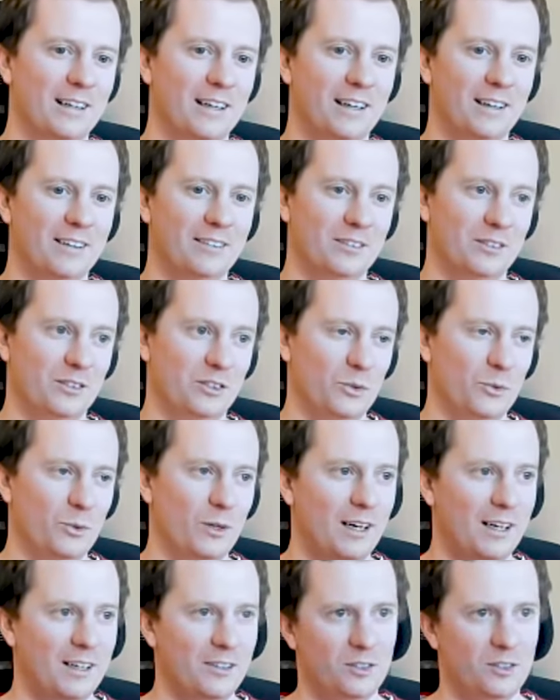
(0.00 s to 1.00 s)
Is. So when
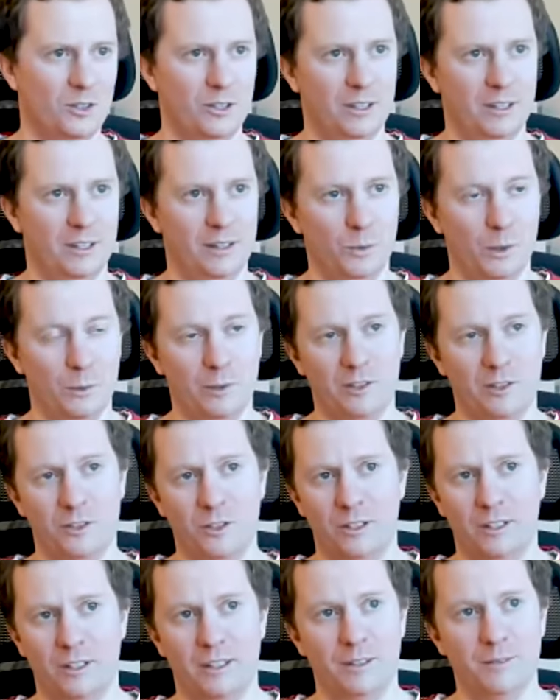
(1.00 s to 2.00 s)
I started, when we
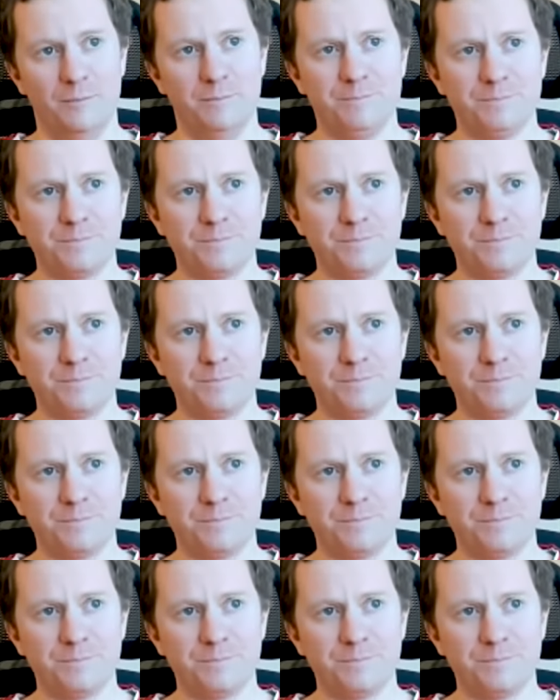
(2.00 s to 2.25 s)
started